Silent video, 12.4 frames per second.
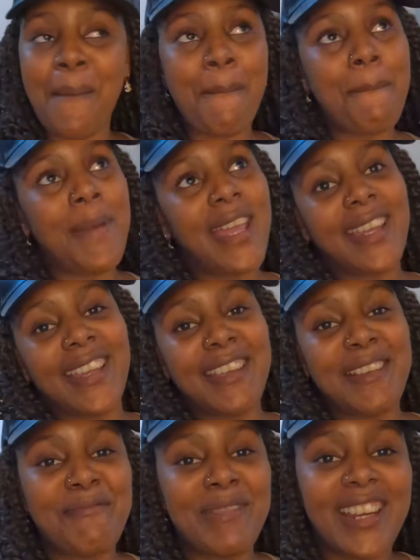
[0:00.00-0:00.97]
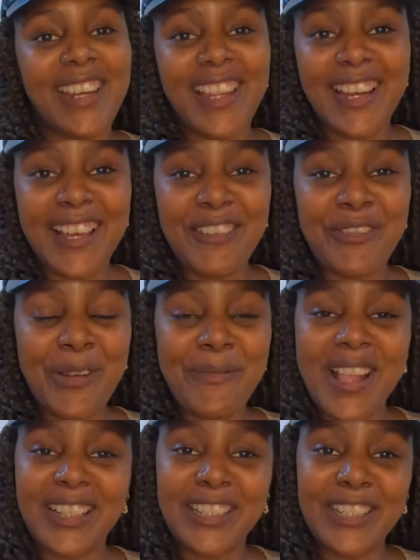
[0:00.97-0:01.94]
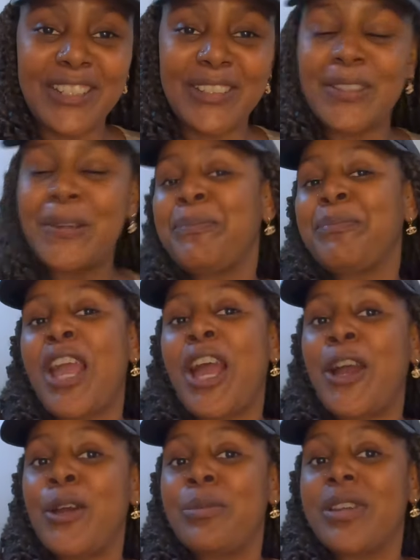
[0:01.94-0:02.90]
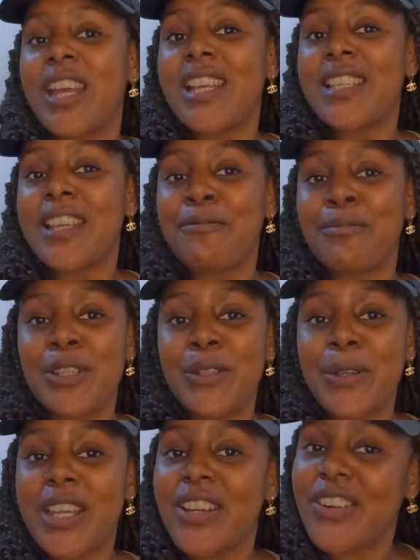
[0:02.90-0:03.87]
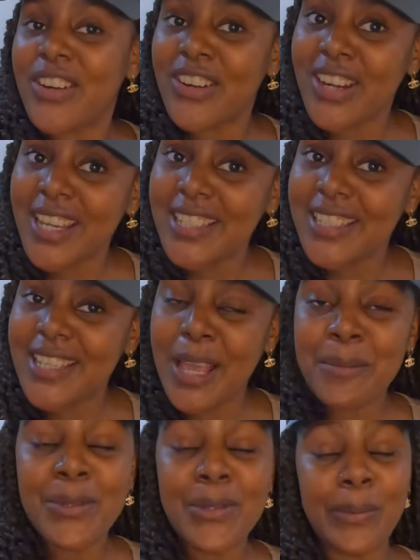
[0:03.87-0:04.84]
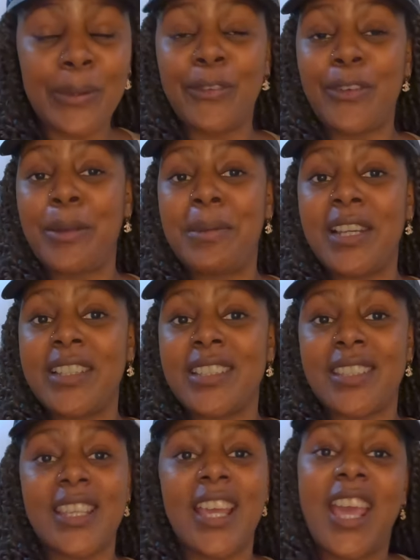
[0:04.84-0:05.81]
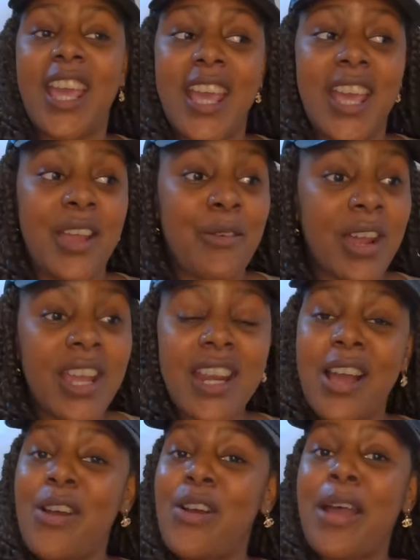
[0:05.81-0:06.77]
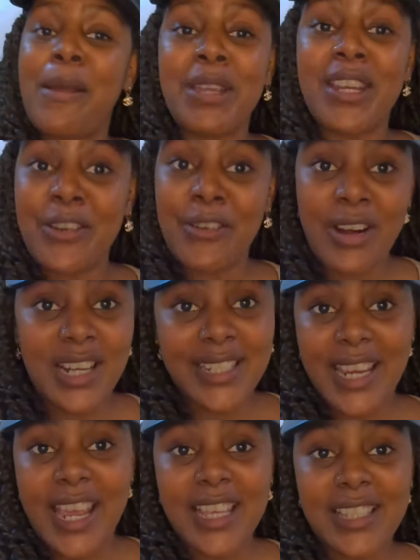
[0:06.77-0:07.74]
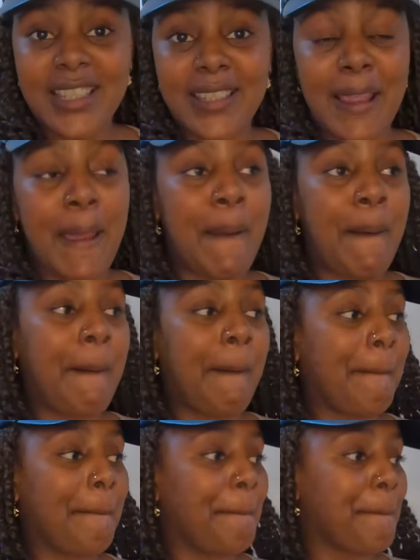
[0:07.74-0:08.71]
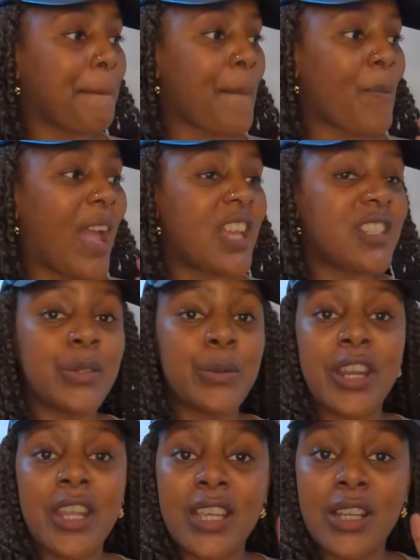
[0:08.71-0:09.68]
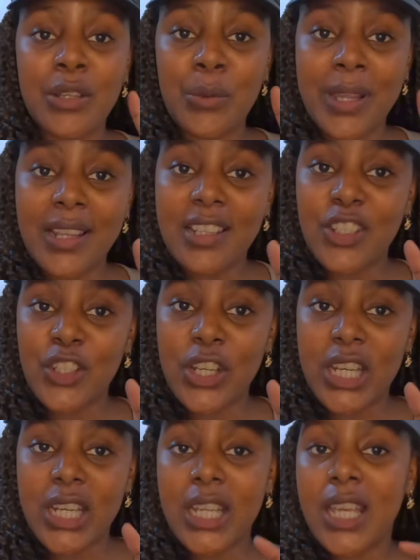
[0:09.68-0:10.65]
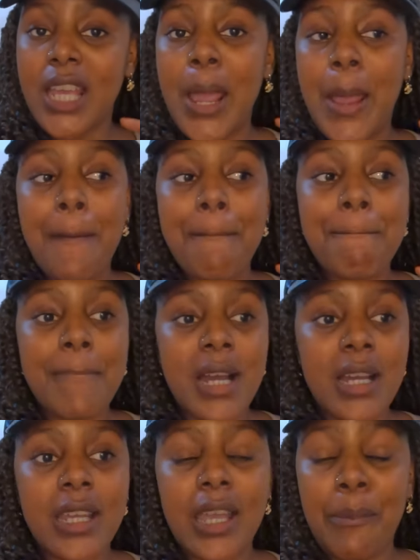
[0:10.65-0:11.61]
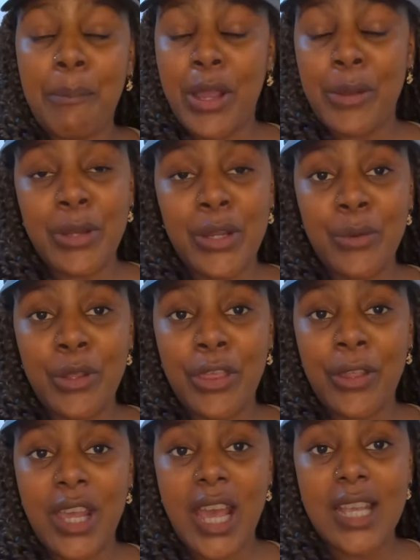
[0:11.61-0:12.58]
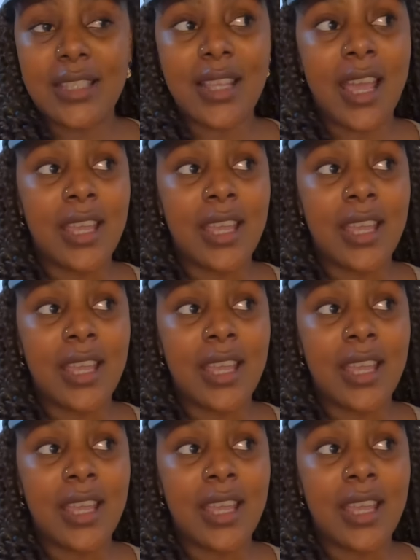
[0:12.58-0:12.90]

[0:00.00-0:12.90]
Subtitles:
I'm back in Manila from El Nido. I hope you guys have been doing great. I'm super fabulous. Right now, I'm in a rush, guys. I just want to quickly share my apartment with you guys.